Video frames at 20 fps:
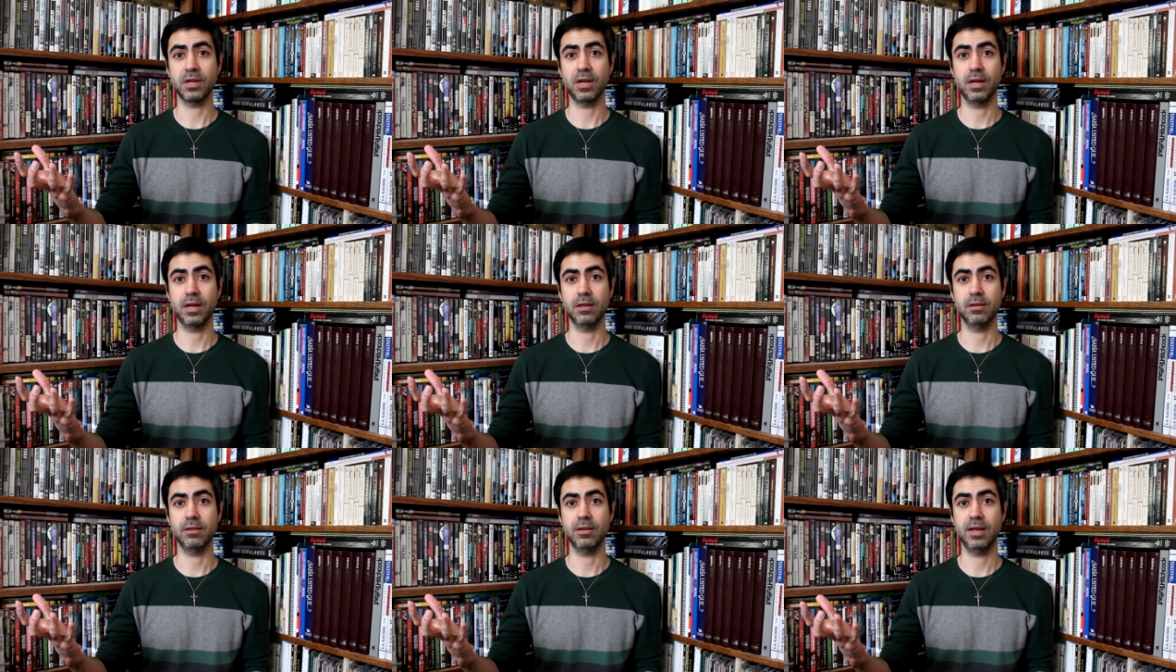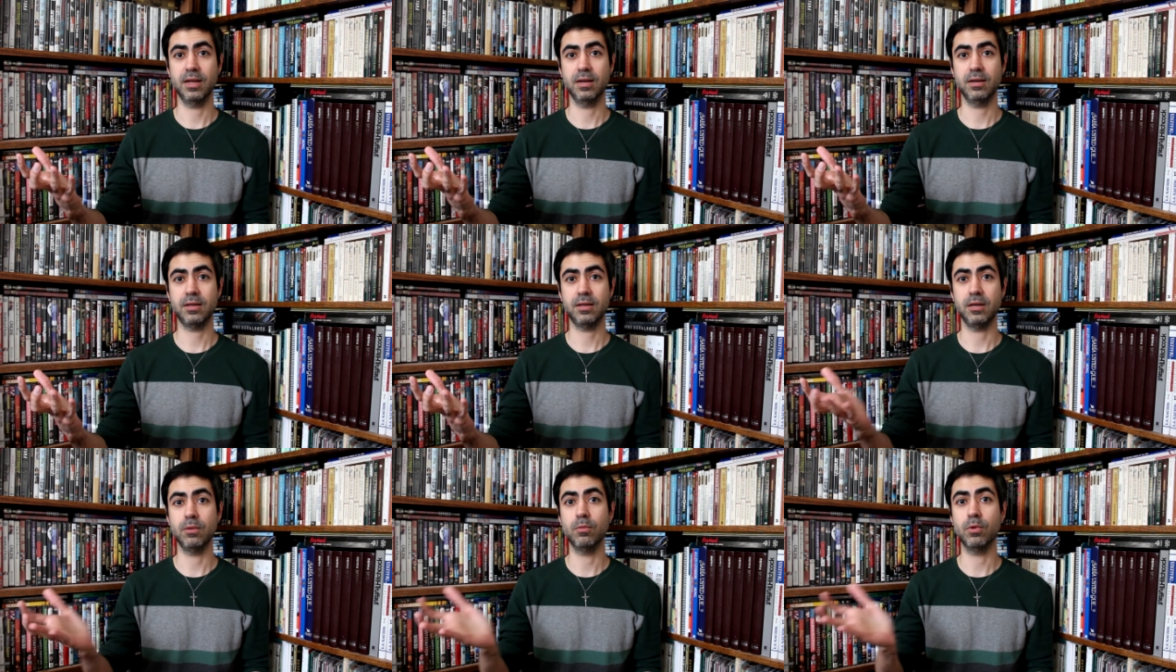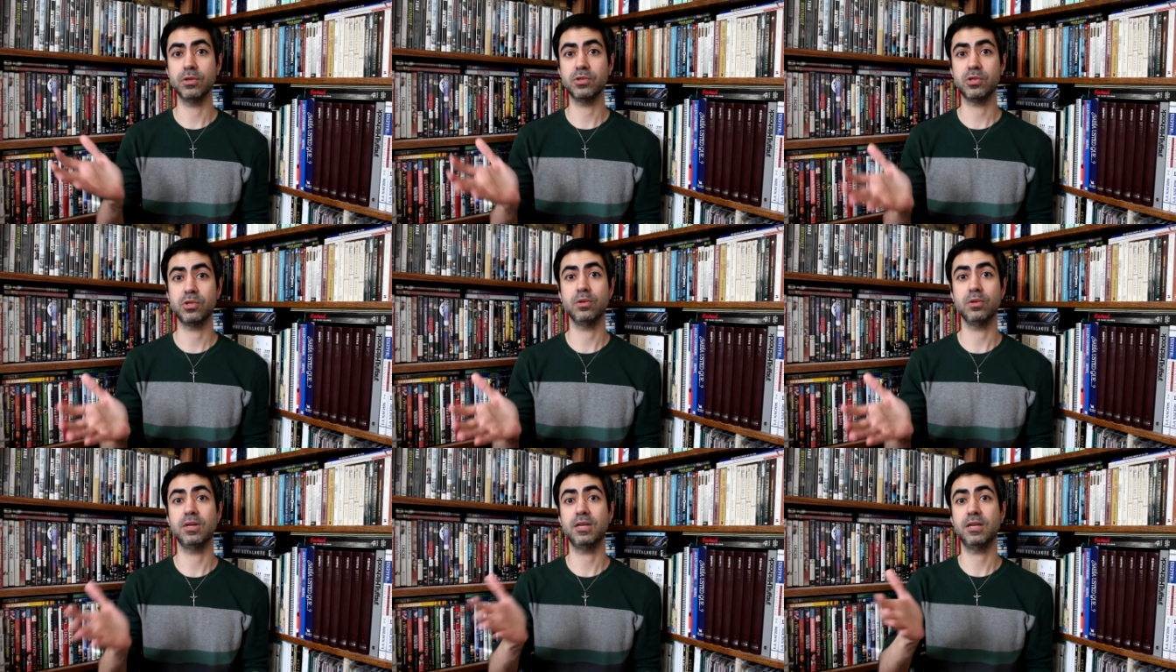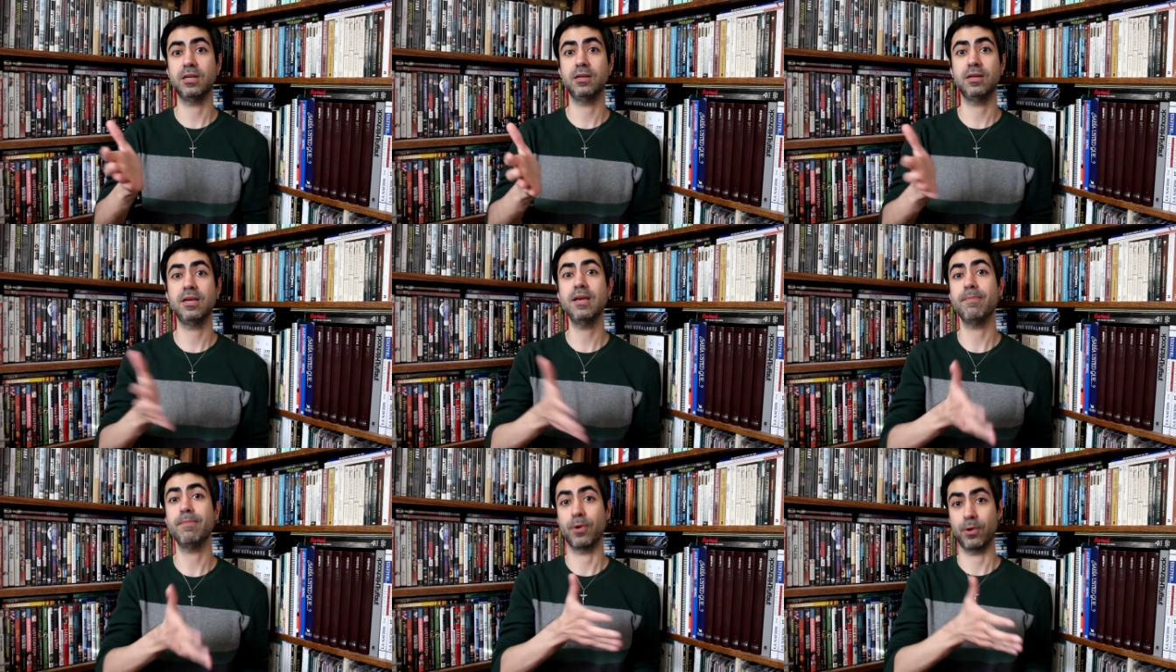and then he wants to
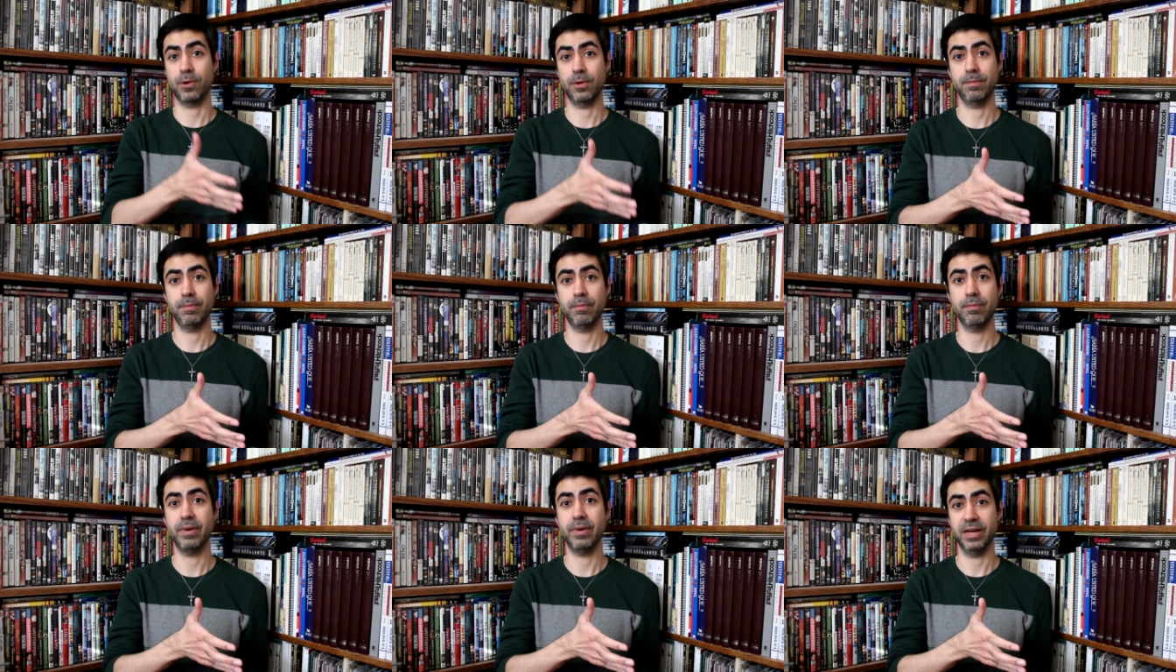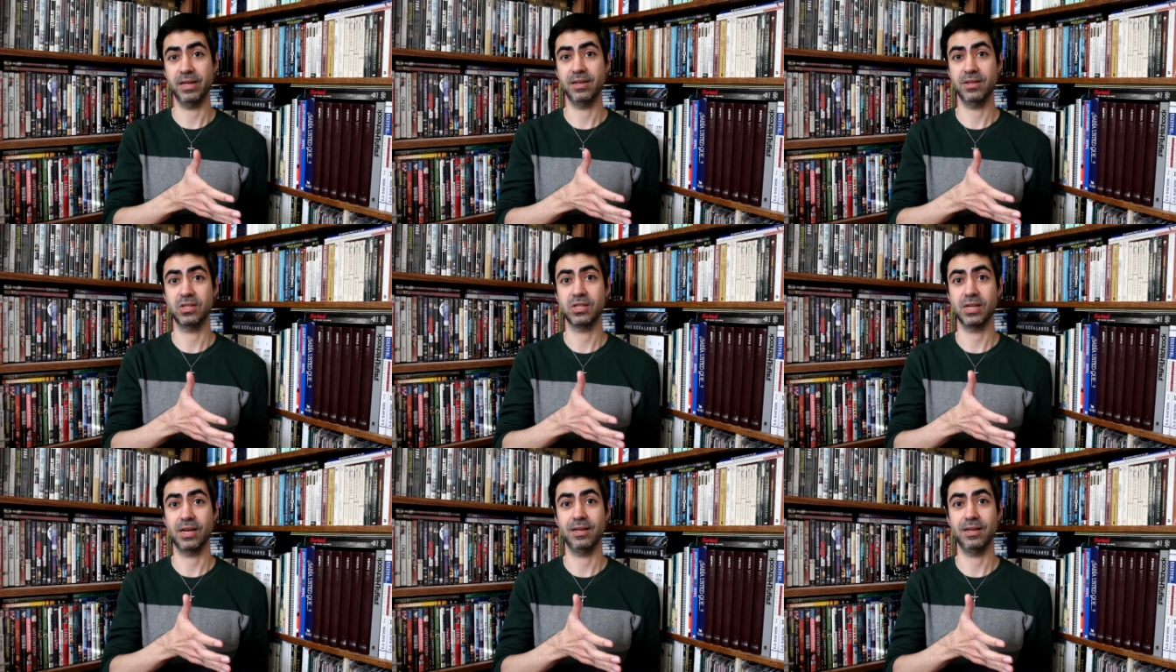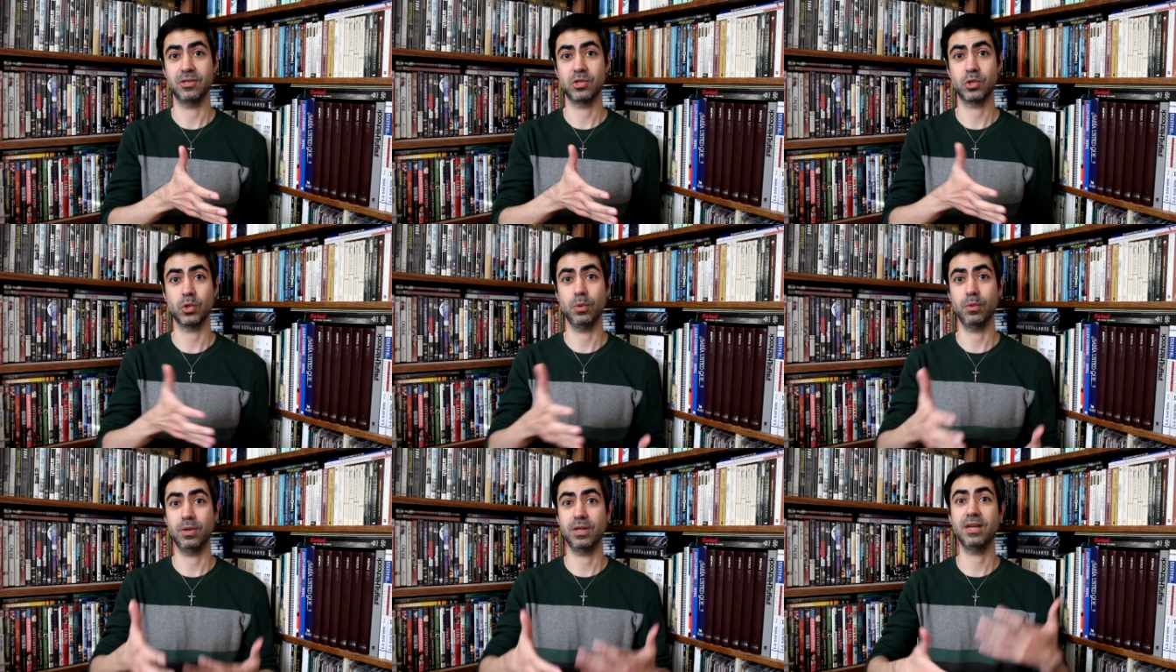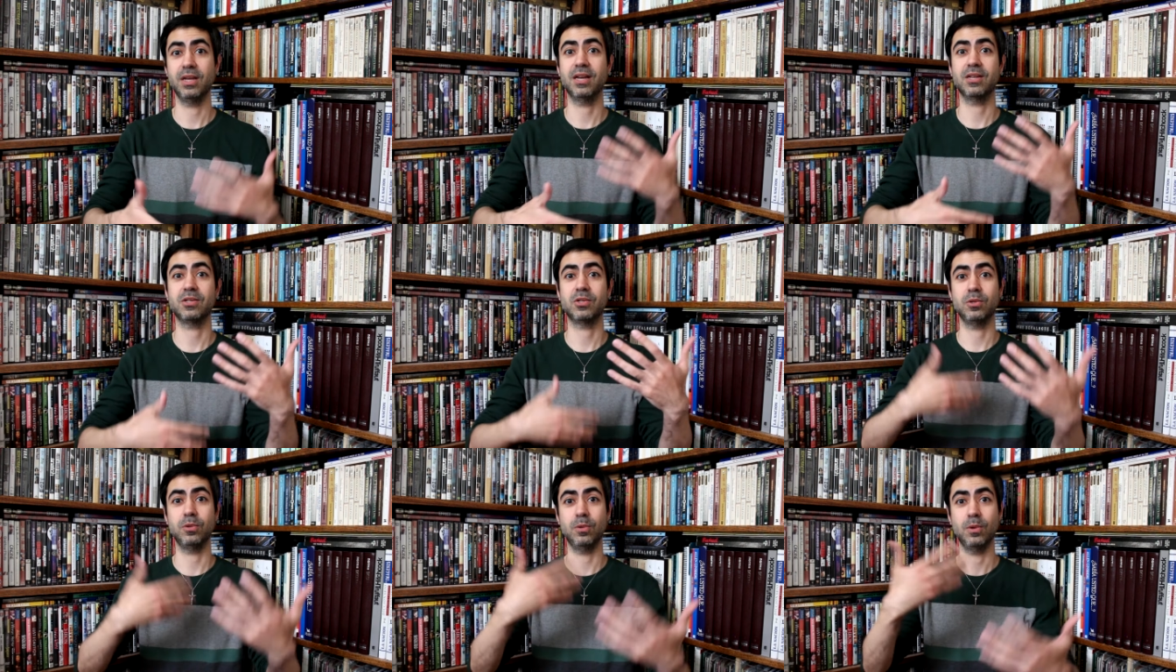keep her by his side, so he
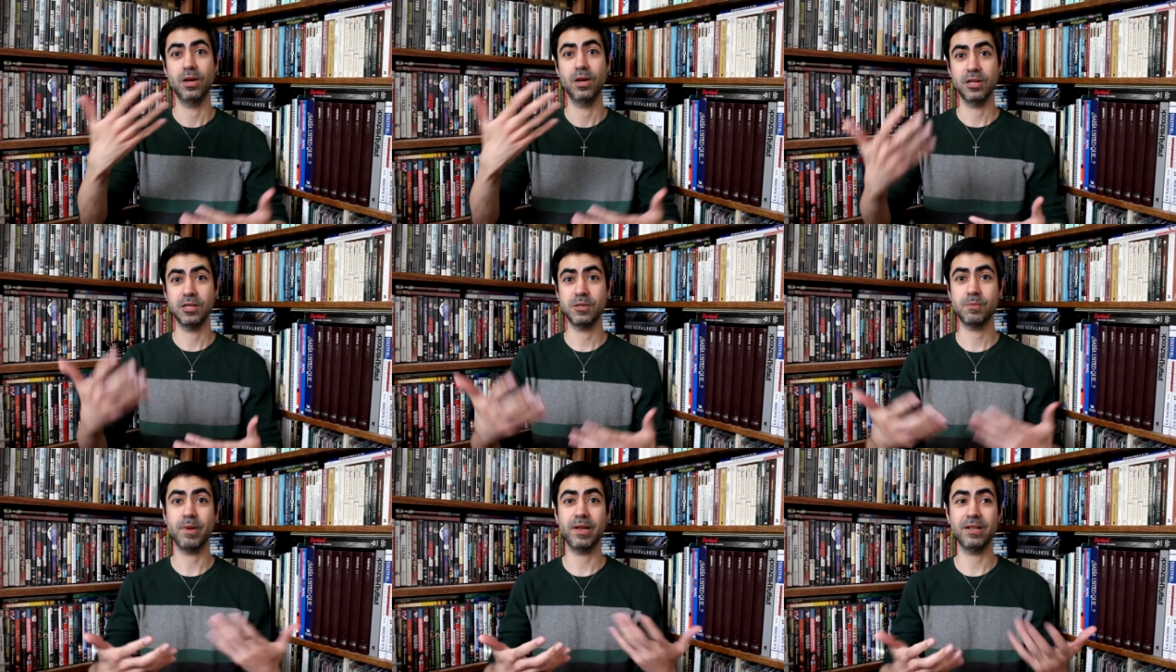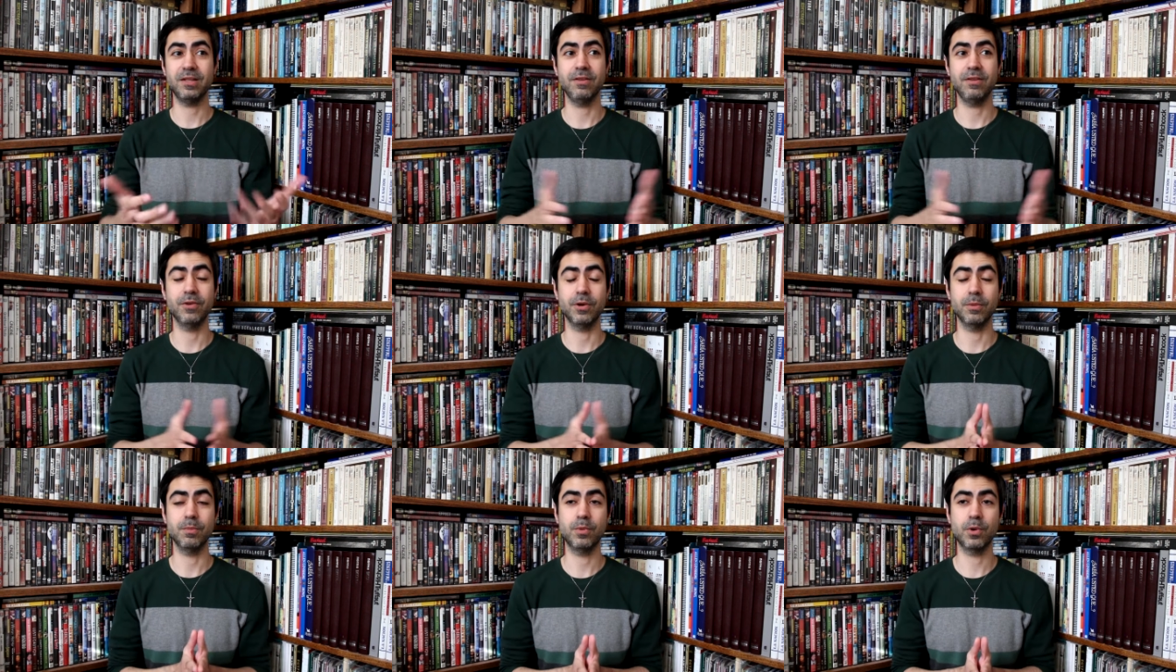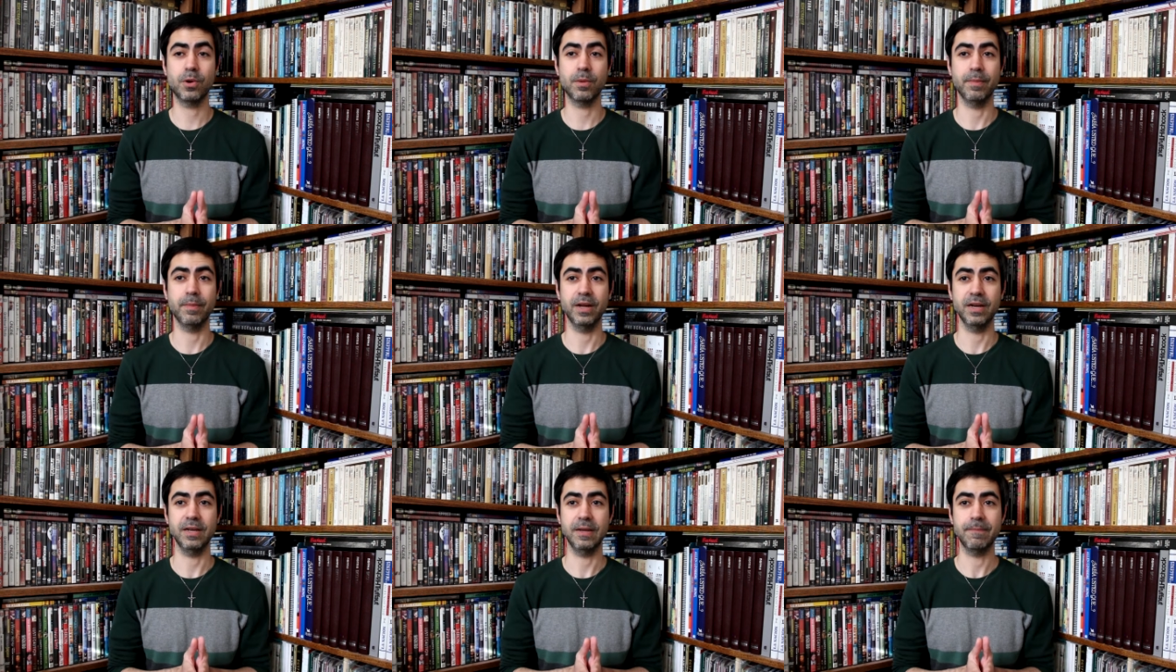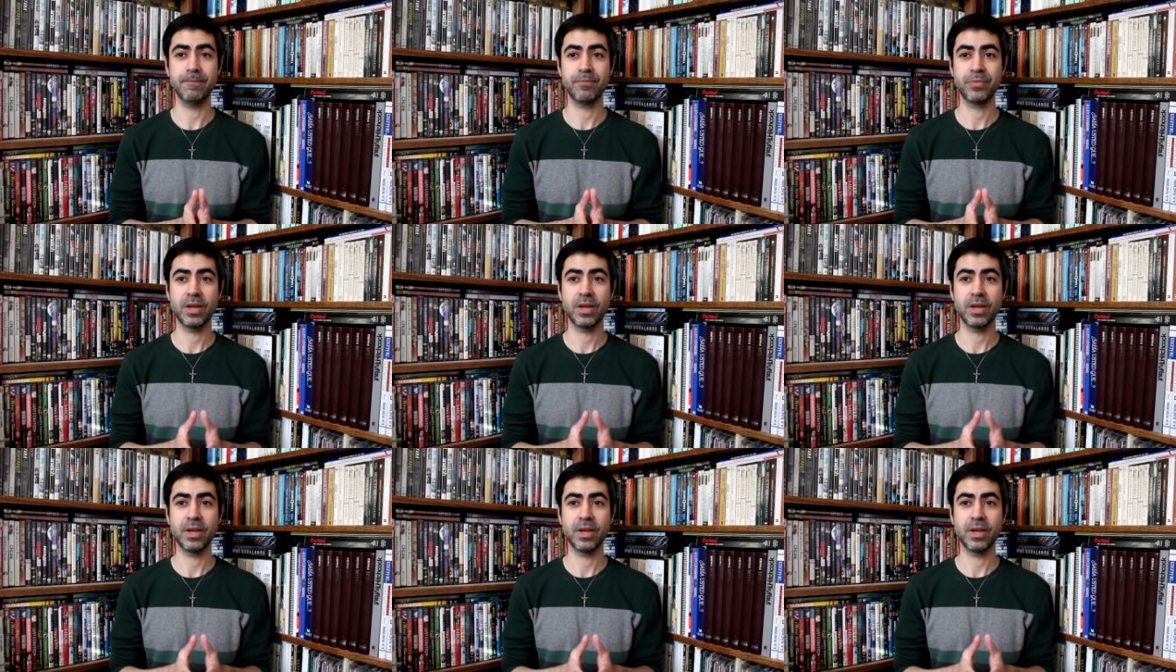has to spend even more money.